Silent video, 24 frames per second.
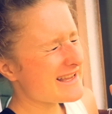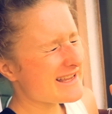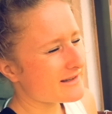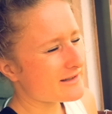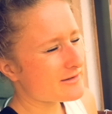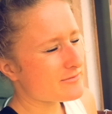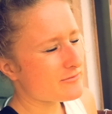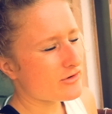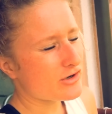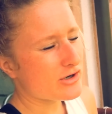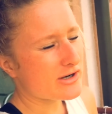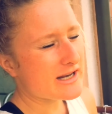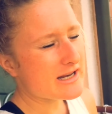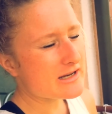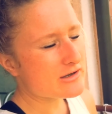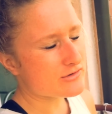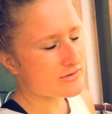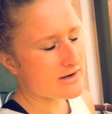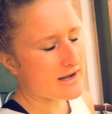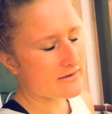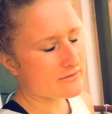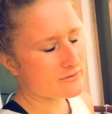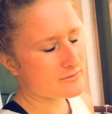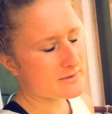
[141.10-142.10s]
it really
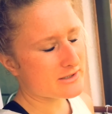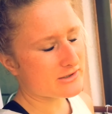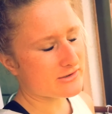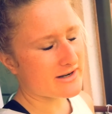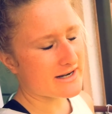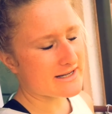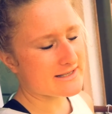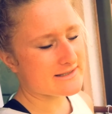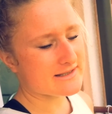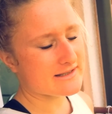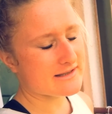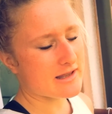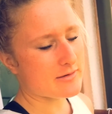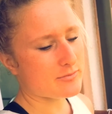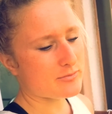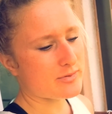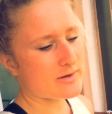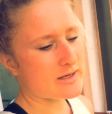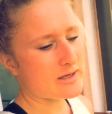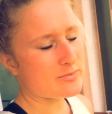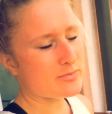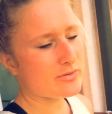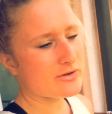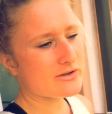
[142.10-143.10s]
drives me crazy that
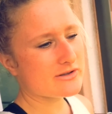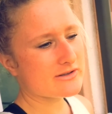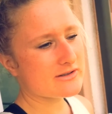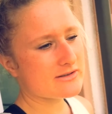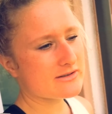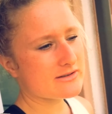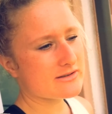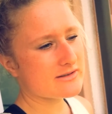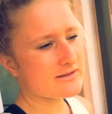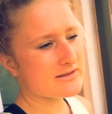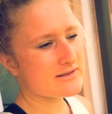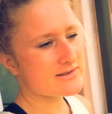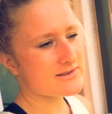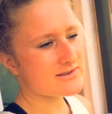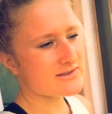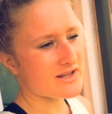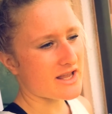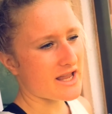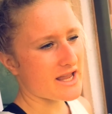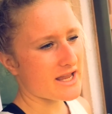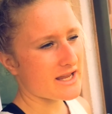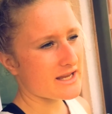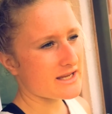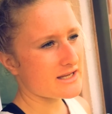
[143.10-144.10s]
people
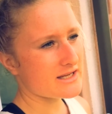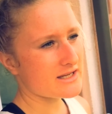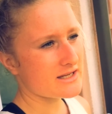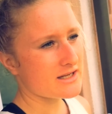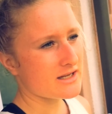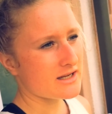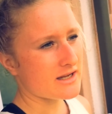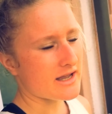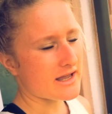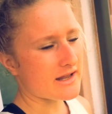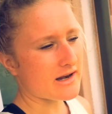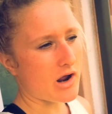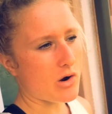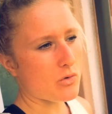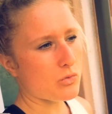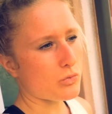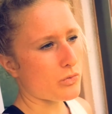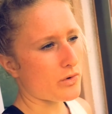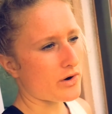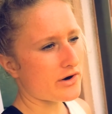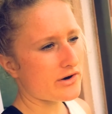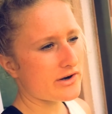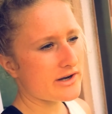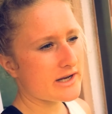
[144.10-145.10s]
say and are
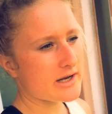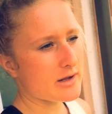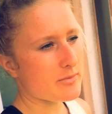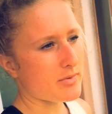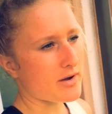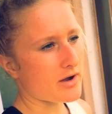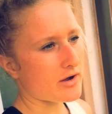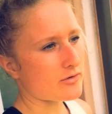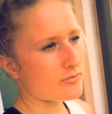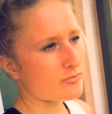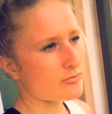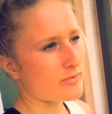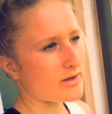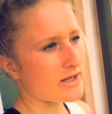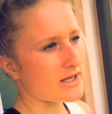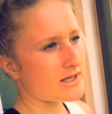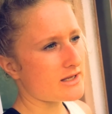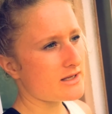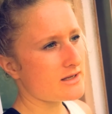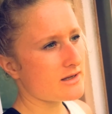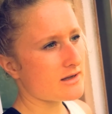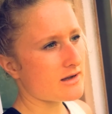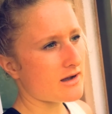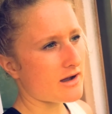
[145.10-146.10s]
worried about
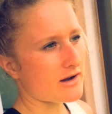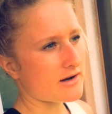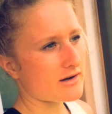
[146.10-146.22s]
me,